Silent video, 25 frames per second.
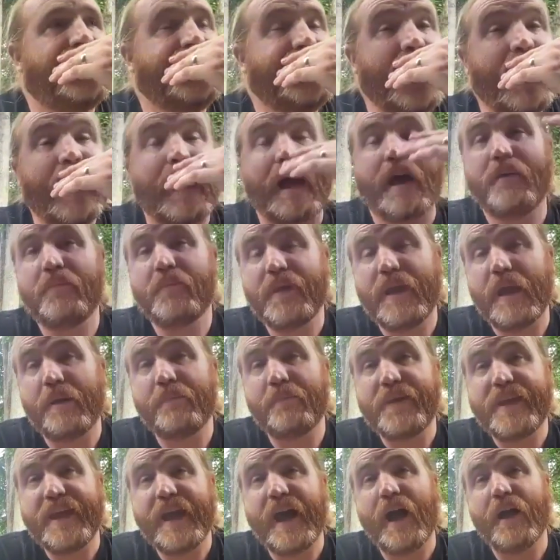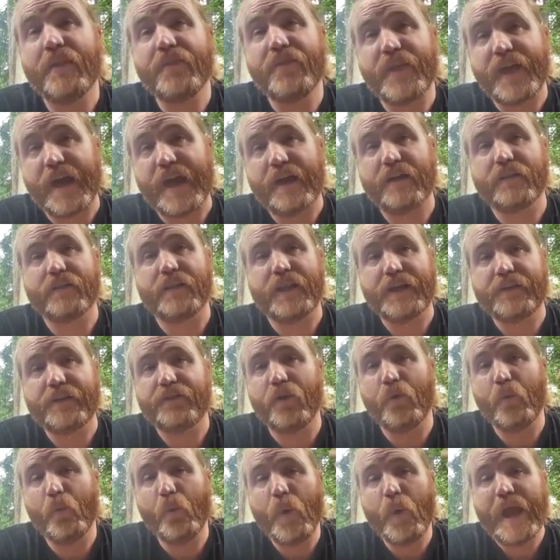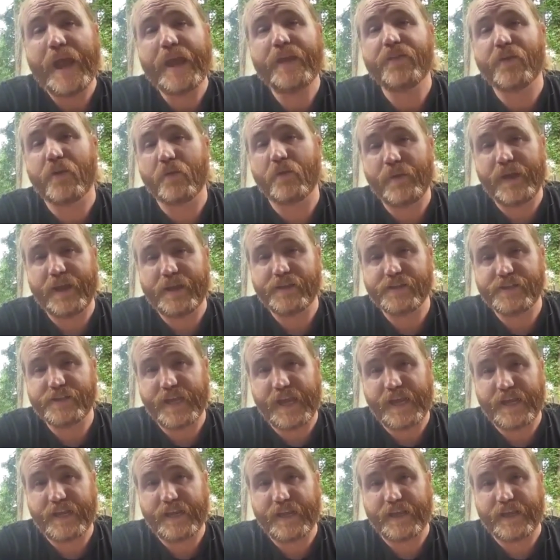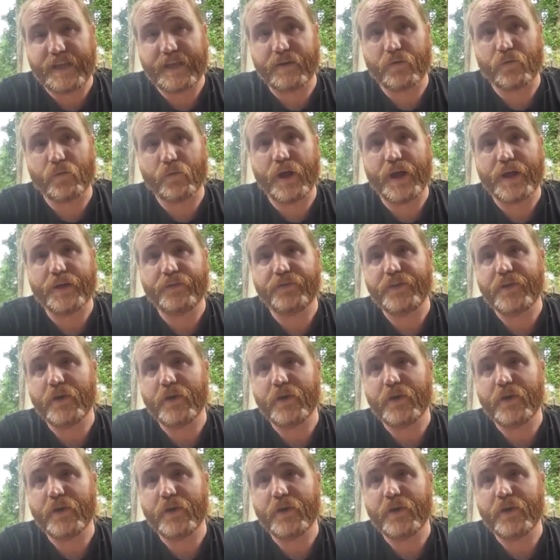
yeah, and beyond that, like the way they're maintaining it, right?